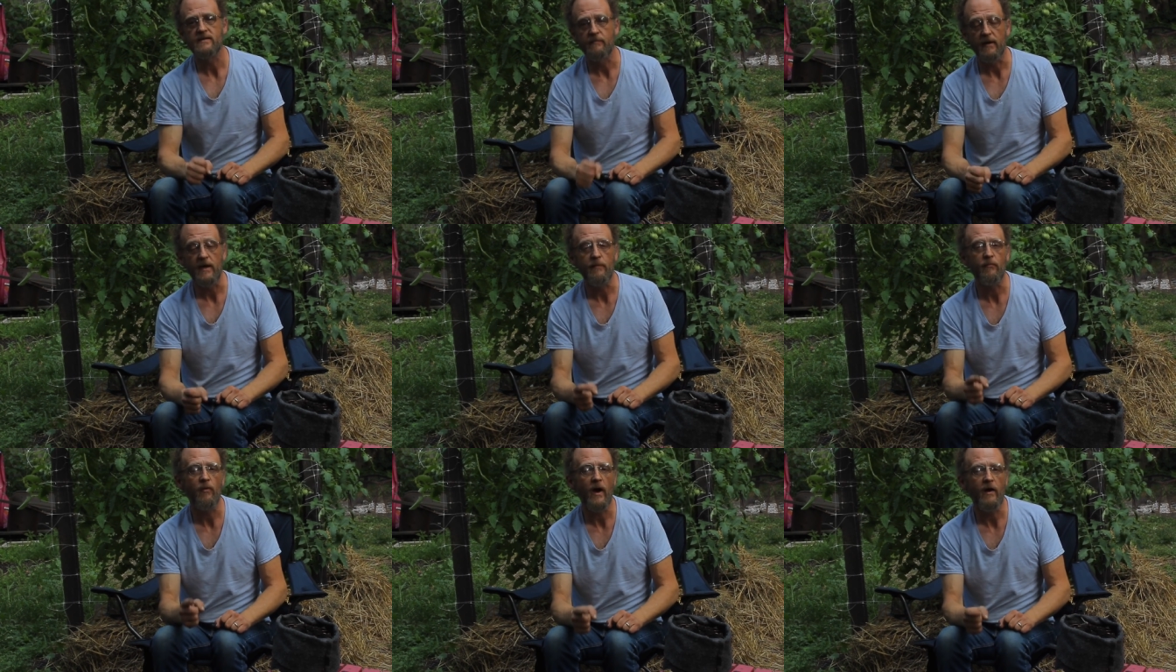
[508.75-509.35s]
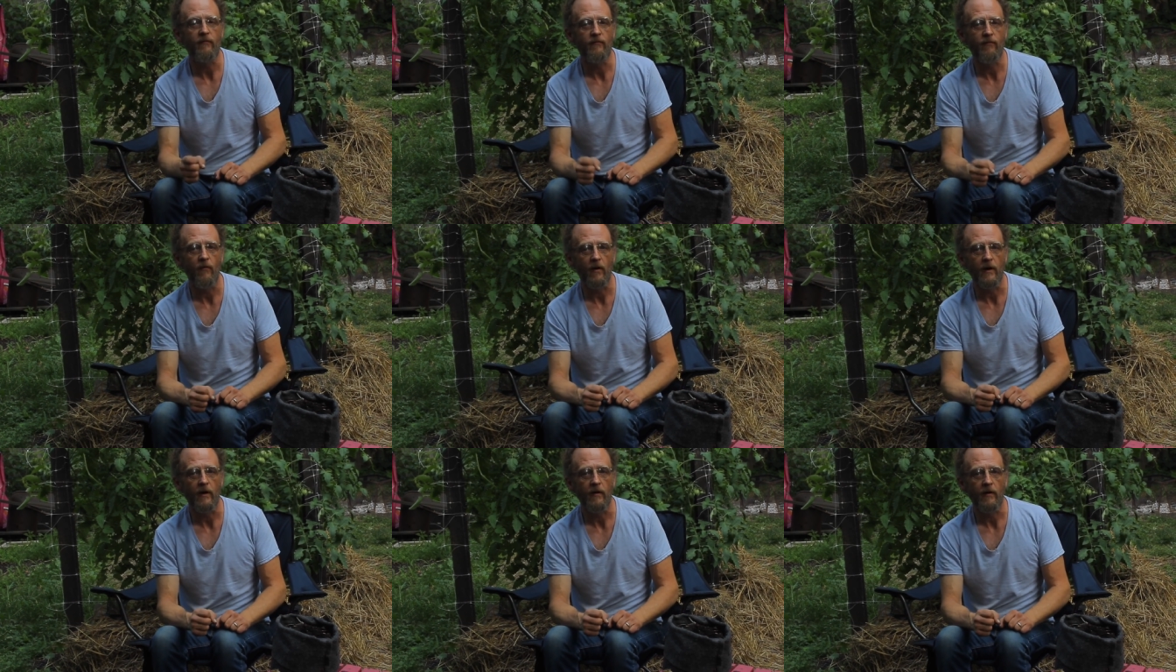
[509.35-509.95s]
I'm going to keep praying for
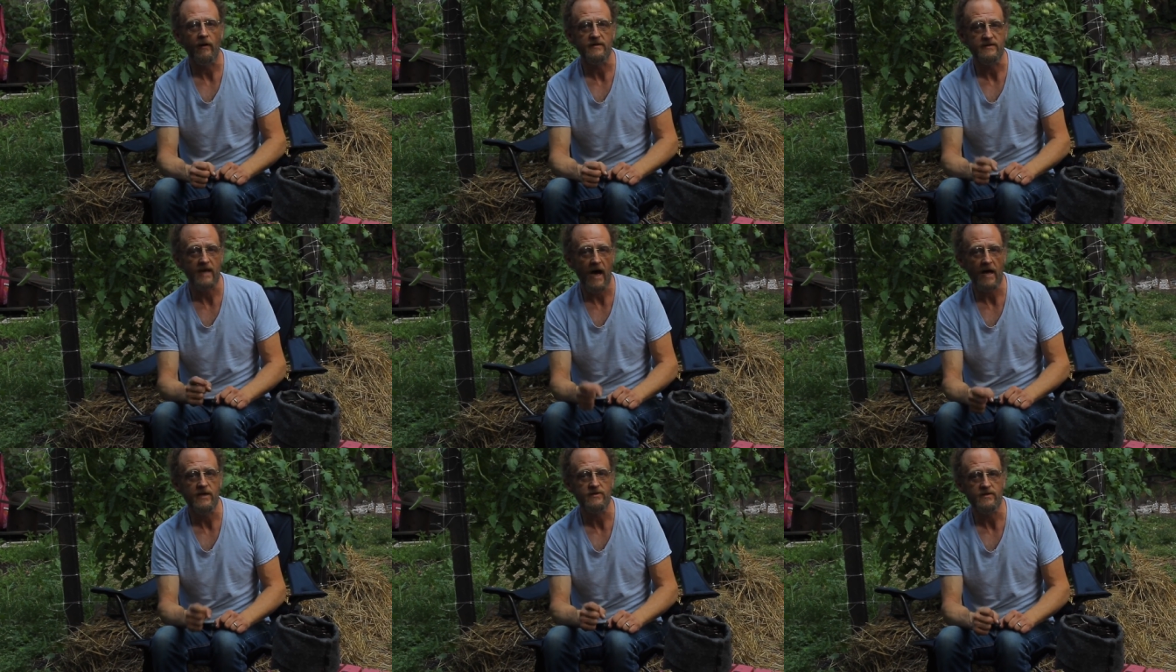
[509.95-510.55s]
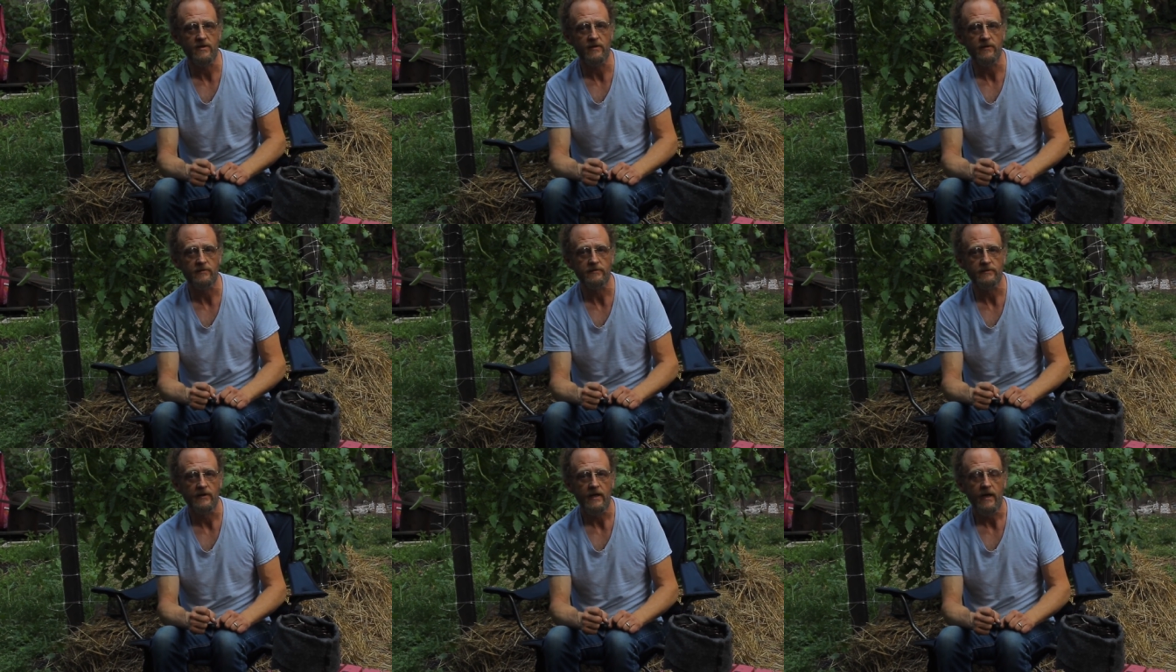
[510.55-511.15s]
you because God is good.
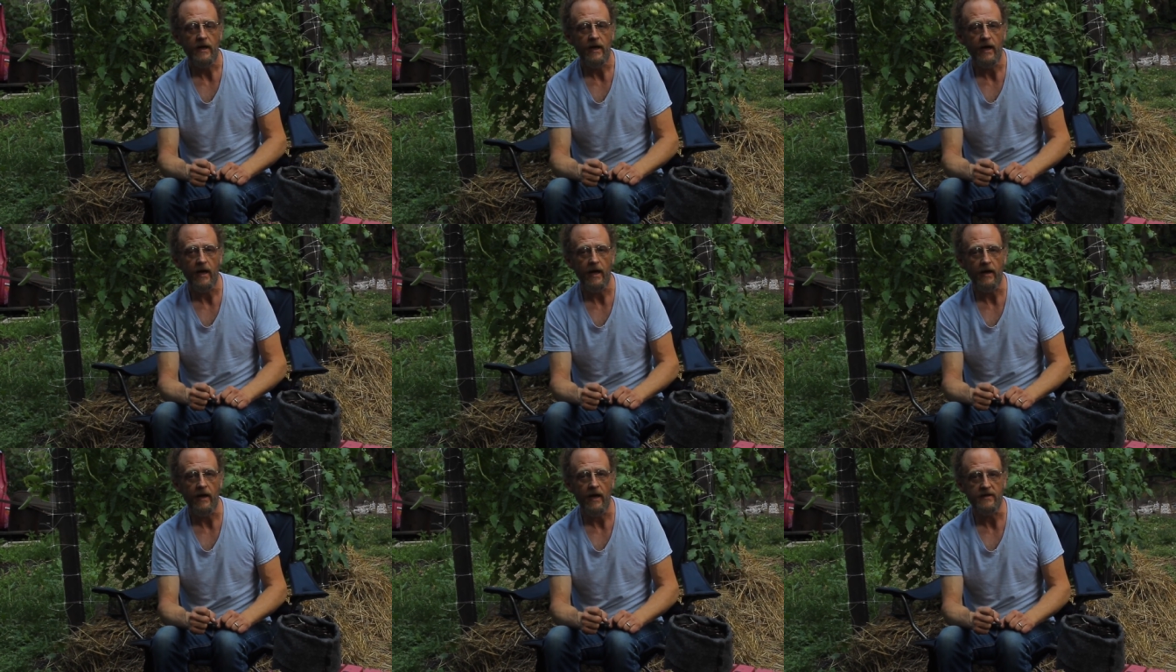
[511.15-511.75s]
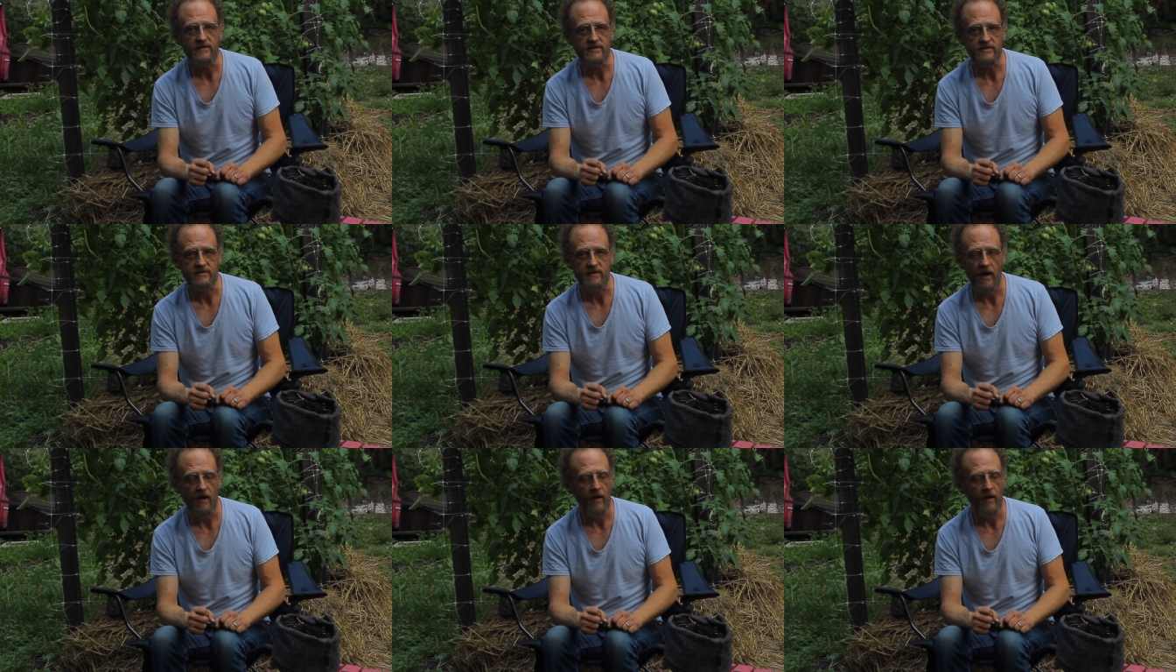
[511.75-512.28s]
And I just